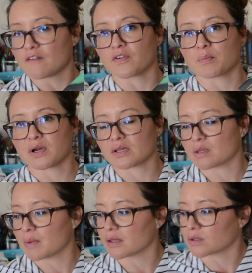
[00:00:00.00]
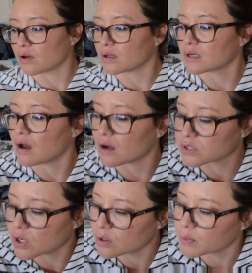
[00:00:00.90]
for Book of the Month on
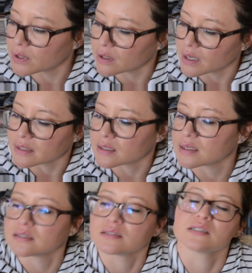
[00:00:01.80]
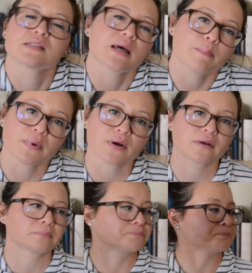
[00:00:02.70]
October and then December.